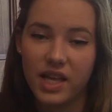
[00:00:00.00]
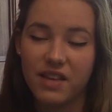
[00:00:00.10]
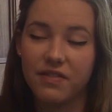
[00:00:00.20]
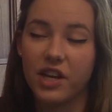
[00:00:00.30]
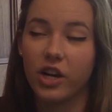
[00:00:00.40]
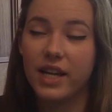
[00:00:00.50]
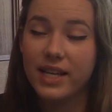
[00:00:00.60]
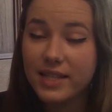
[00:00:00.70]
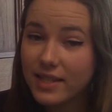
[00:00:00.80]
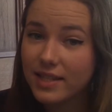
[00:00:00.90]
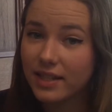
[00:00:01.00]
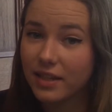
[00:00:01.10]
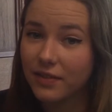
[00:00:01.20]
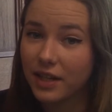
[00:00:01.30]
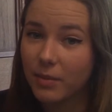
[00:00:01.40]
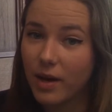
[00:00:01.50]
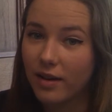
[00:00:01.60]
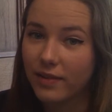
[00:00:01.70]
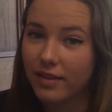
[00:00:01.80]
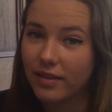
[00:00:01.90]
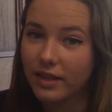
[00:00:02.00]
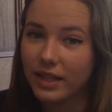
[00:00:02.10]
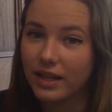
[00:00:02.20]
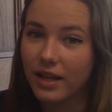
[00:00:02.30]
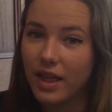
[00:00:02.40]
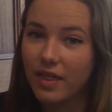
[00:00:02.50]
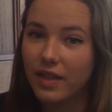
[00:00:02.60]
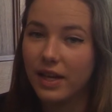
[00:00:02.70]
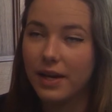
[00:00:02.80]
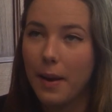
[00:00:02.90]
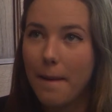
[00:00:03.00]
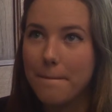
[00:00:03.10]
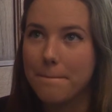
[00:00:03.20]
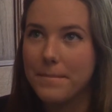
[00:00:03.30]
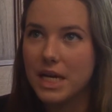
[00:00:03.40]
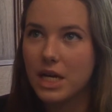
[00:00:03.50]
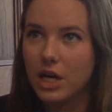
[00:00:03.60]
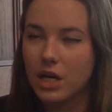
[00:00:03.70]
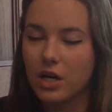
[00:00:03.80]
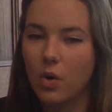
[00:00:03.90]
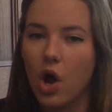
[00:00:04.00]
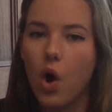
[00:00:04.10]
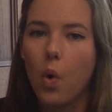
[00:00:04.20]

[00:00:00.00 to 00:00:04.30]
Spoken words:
If there is a significant amount of ethylene, then bingo,